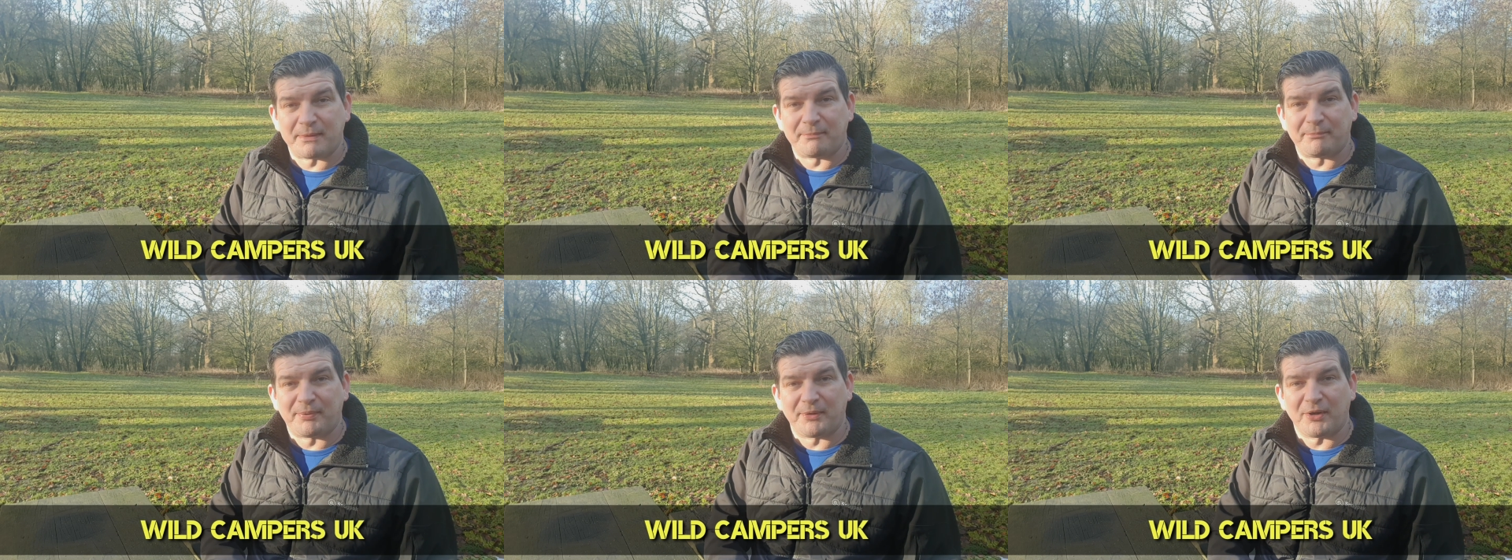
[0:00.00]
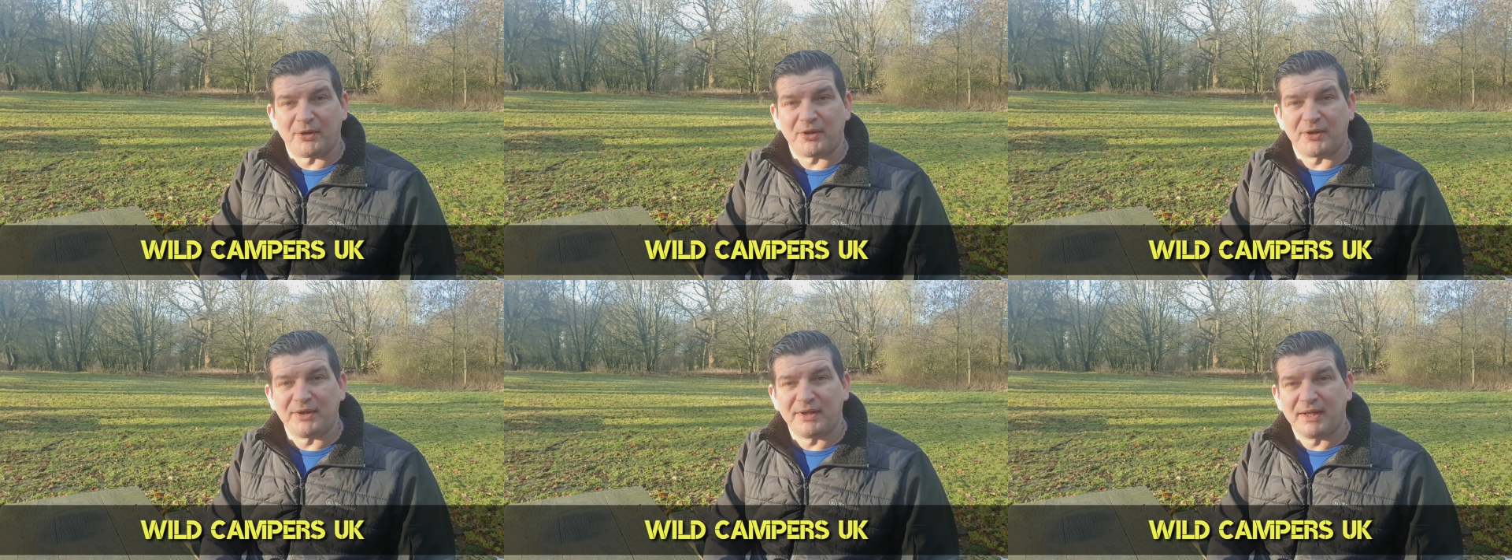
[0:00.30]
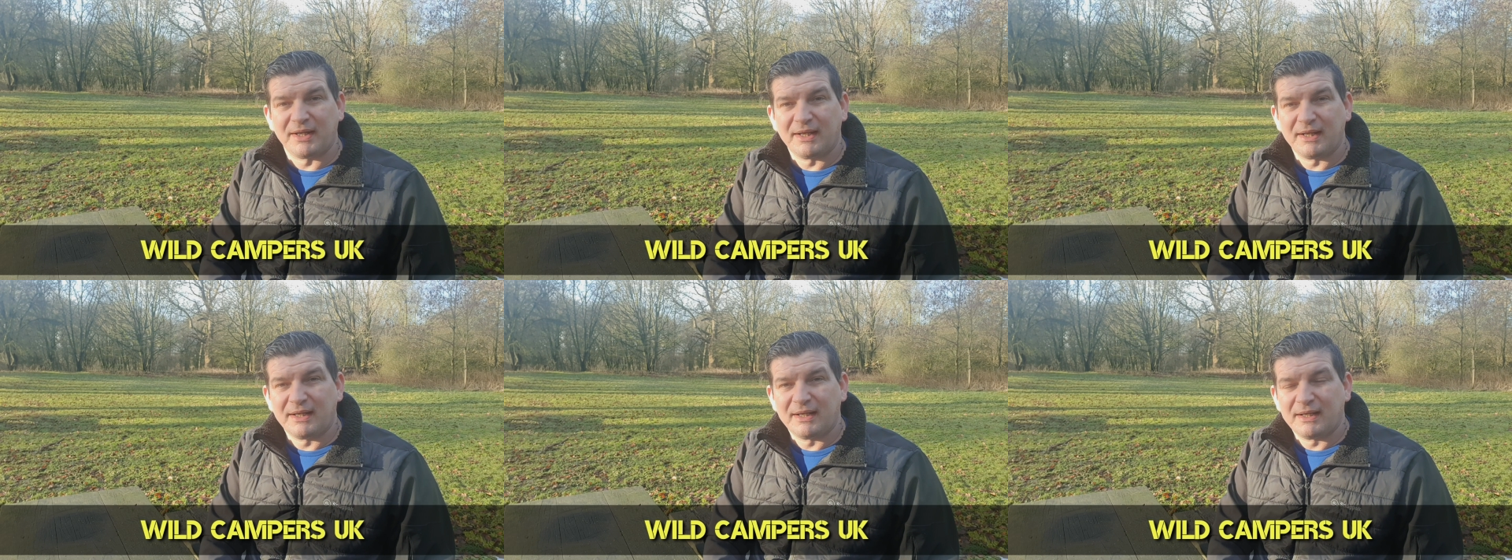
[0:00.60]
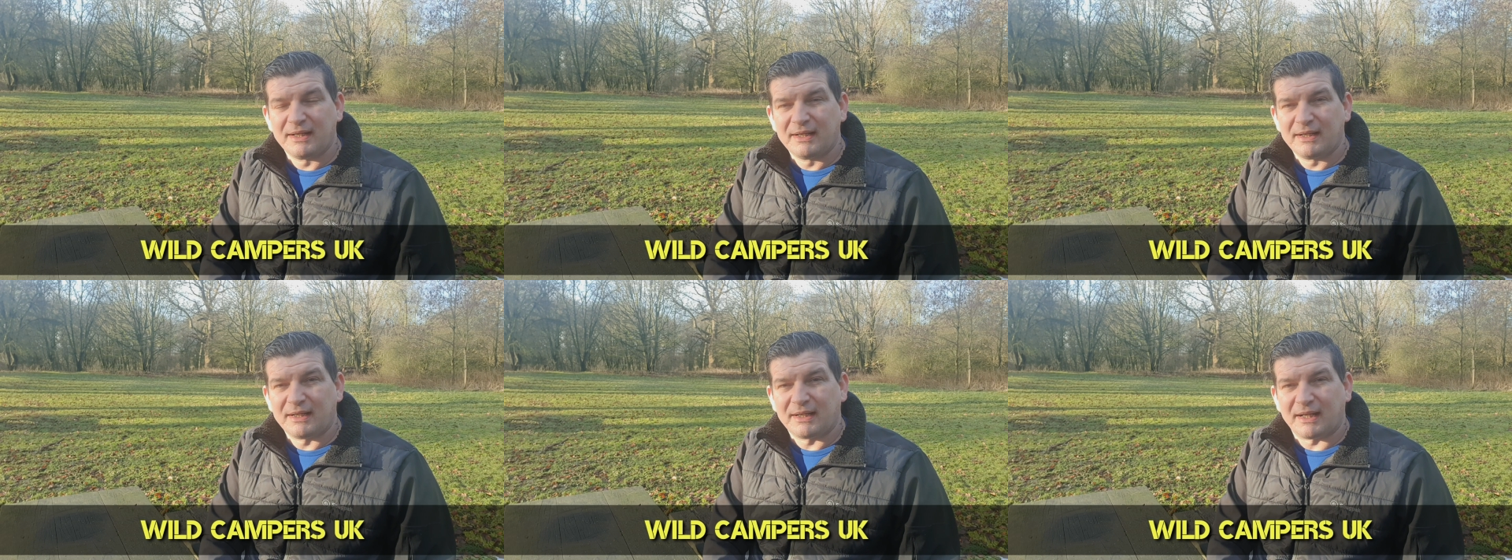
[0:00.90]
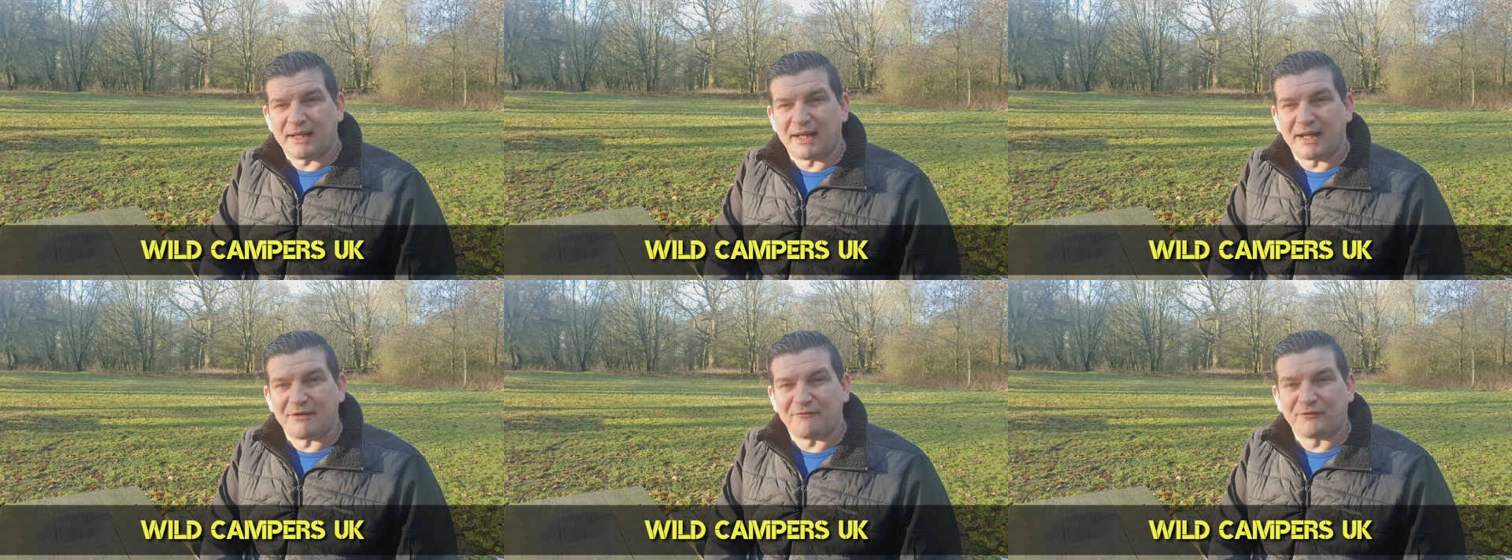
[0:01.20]
Burton
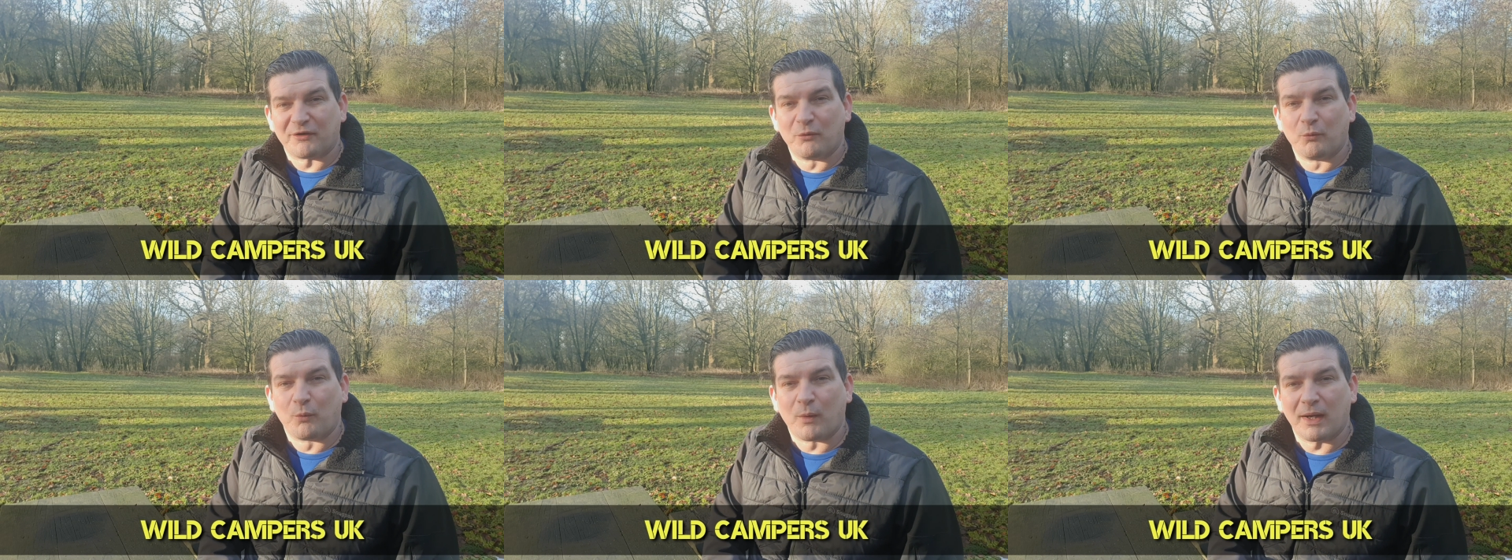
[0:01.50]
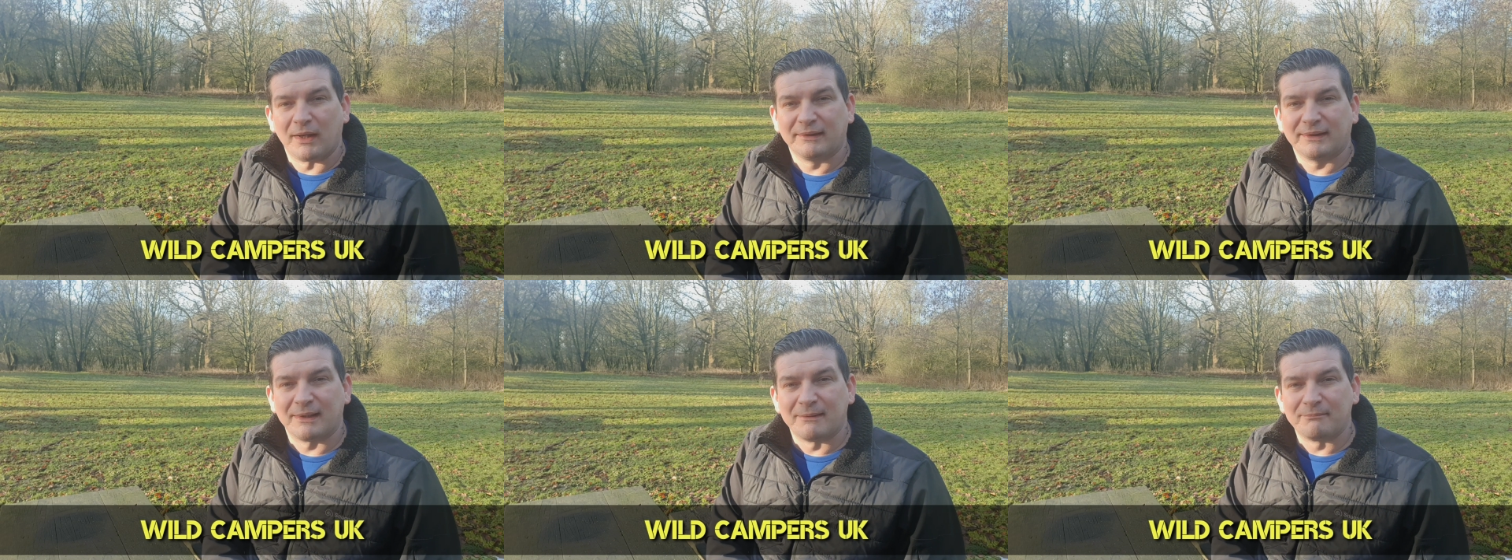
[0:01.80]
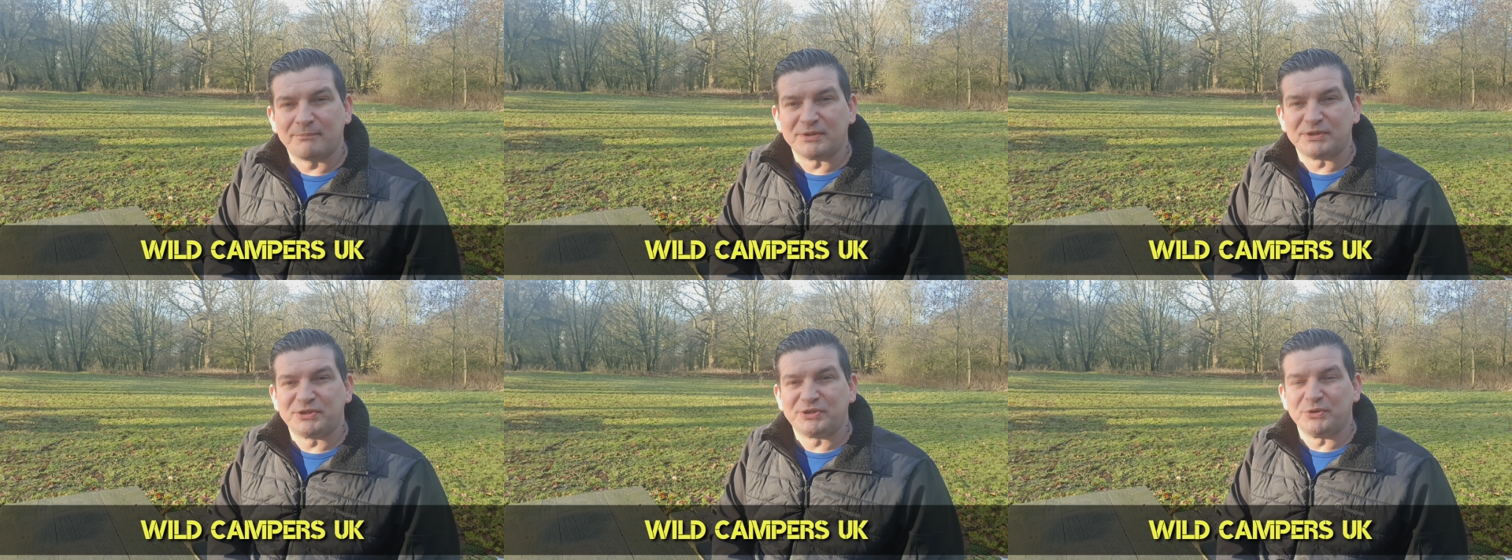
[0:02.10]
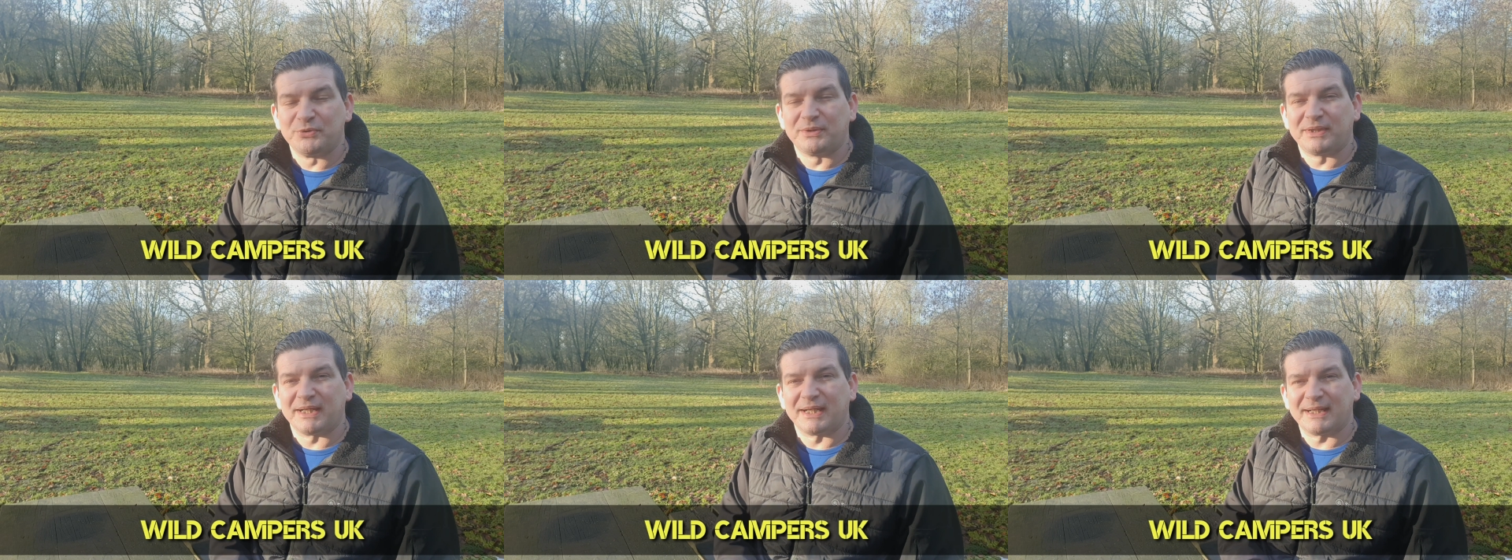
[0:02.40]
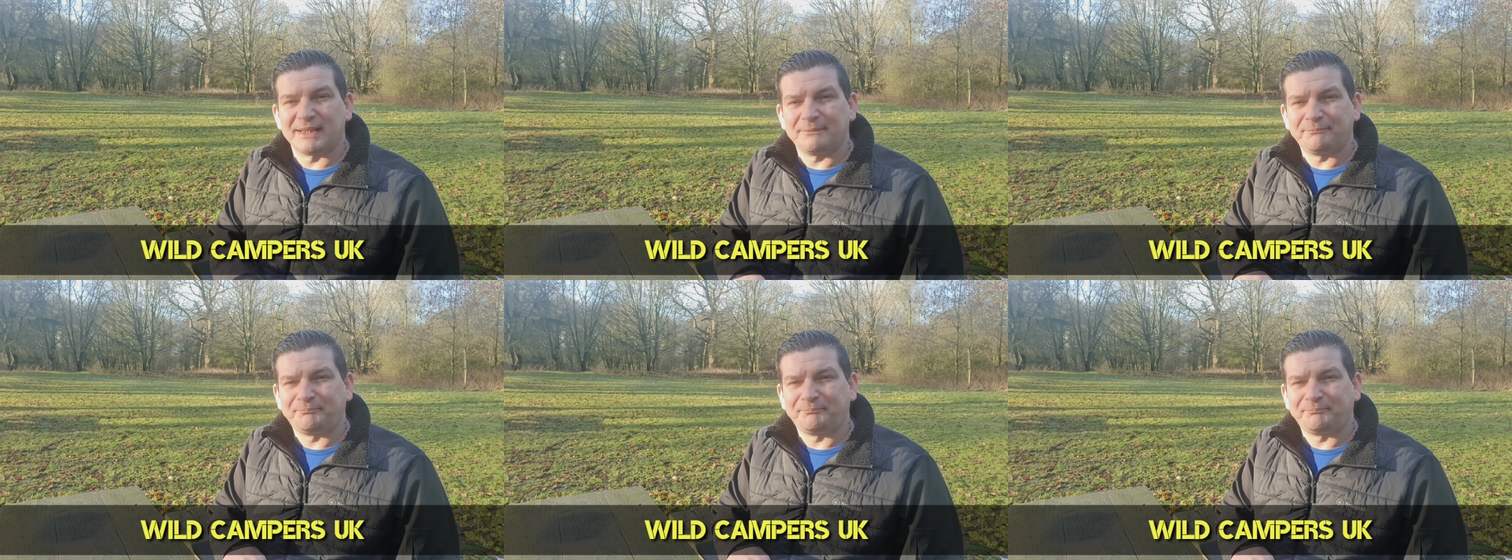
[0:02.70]
from Wild Campers UK.